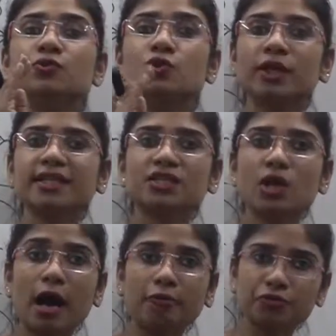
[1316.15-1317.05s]
Just
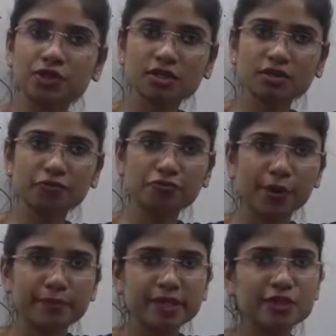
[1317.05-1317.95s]
after the
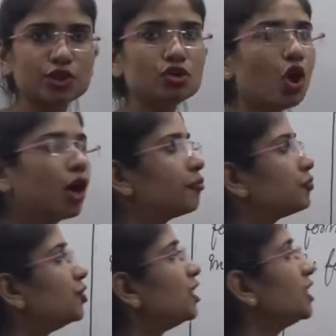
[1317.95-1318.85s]
formation of
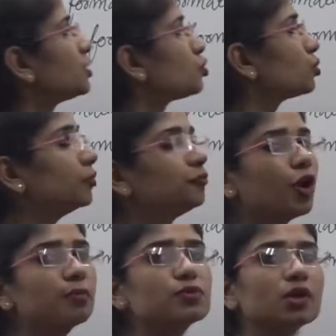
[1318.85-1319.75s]
these two
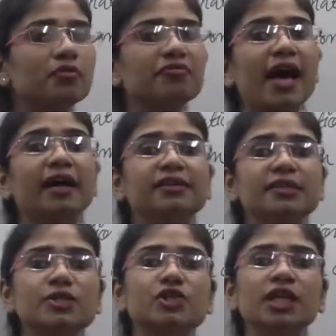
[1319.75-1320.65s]
forms of
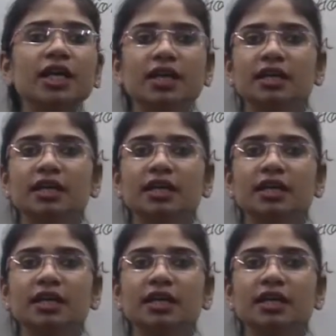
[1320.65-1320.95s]
energy,